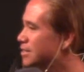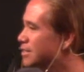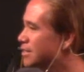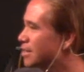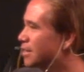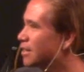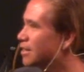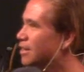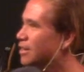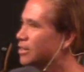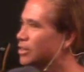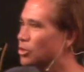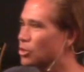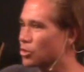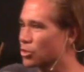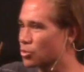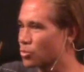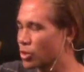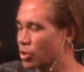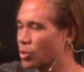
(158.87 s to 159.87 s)
a, a little
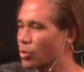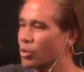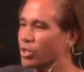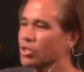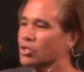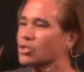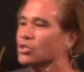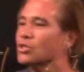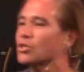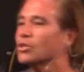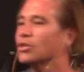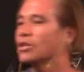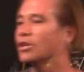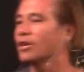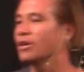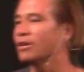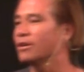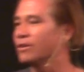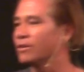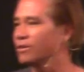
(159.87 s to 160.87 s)
recording
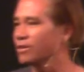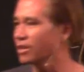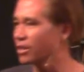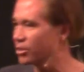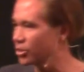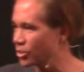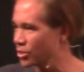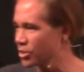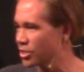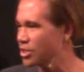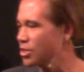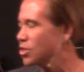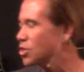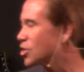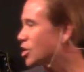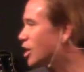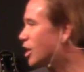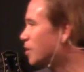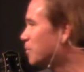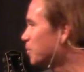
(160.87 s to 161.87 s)
studio under a tea
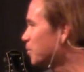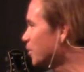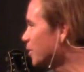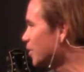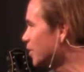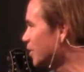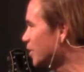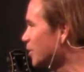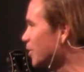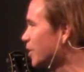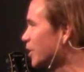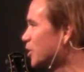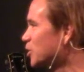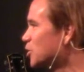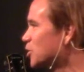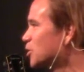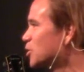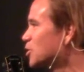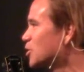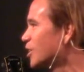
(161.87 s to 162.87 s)
shop with the underground
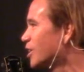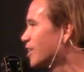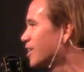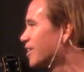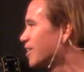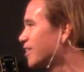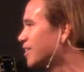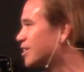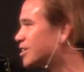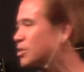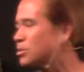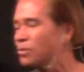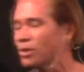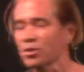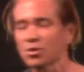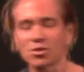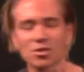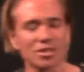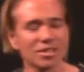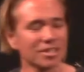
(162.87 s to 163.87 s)
church there in a small
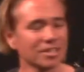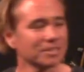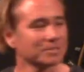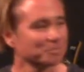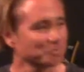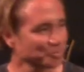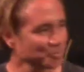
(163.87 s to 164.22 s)
city,